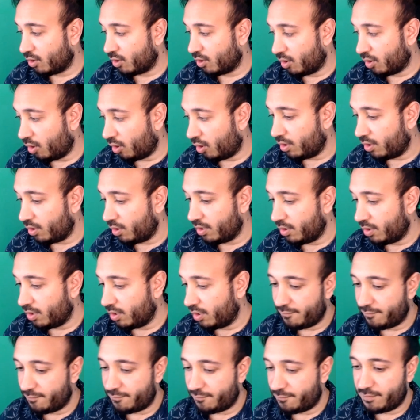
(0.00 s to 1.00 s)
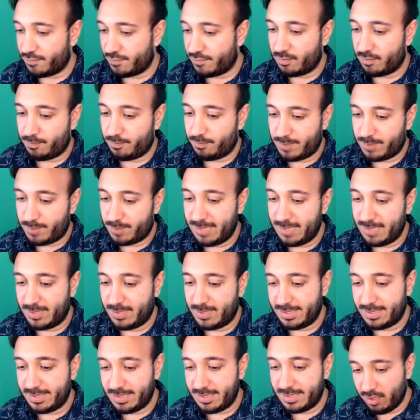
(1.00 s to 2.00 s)
a lot of
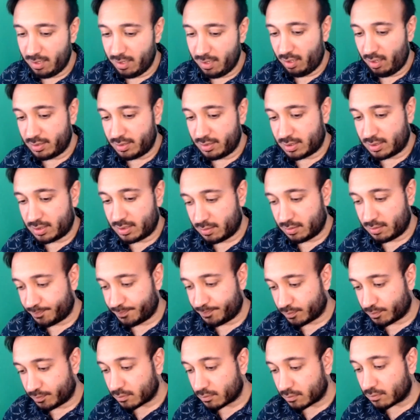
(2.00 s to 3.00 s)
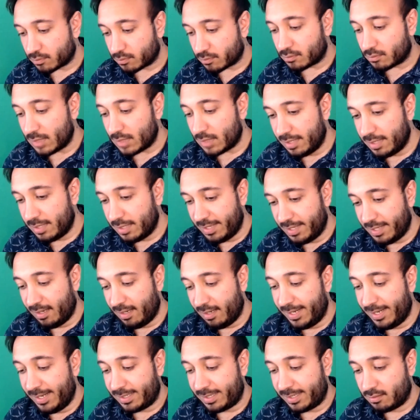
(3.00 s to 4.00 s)
people in the arts that
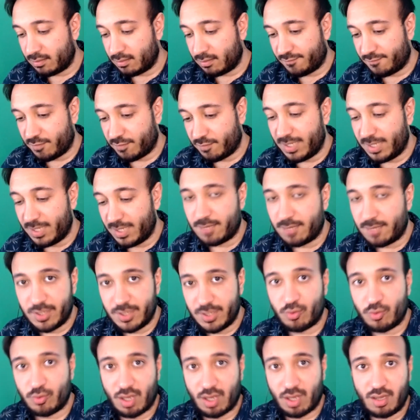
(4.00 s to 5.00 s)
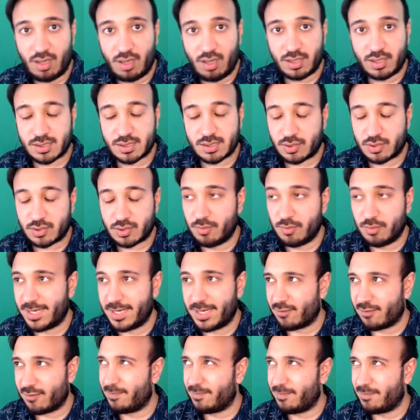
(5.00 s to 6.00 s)
are like from like a middle class sort
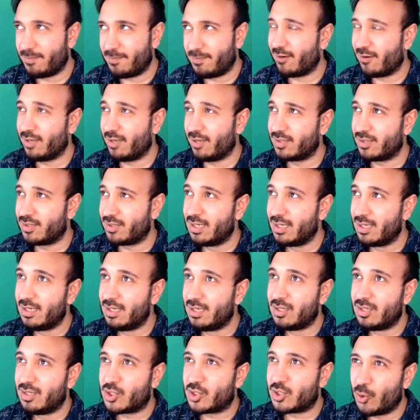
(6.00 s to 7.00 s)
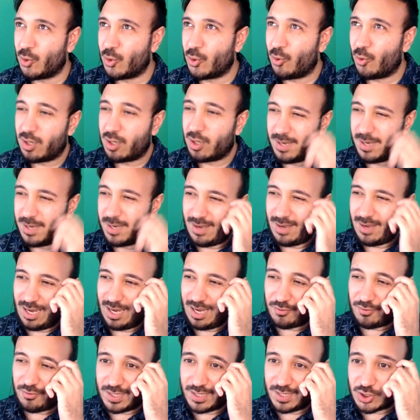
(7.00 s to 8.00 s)
of background talk about
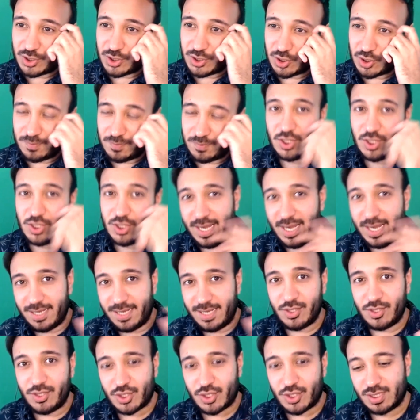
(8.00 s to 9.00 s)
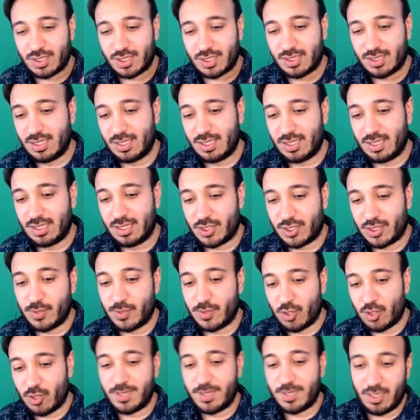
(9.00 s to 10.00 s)
how things should be changed
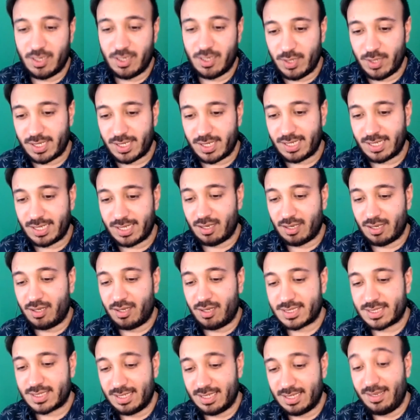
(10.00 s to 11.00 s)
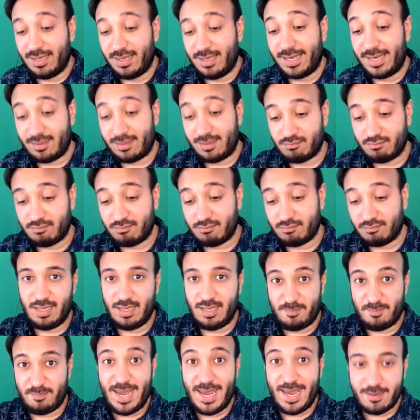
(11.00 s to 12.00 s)
to accommodate working class and like
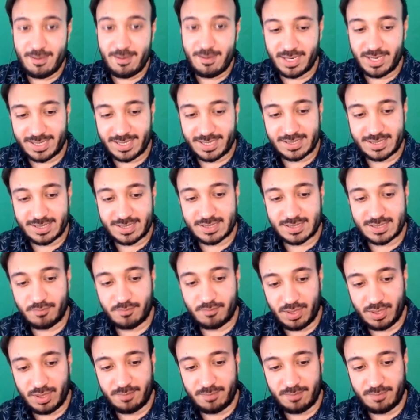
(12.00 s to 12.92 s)
BAME, I guess,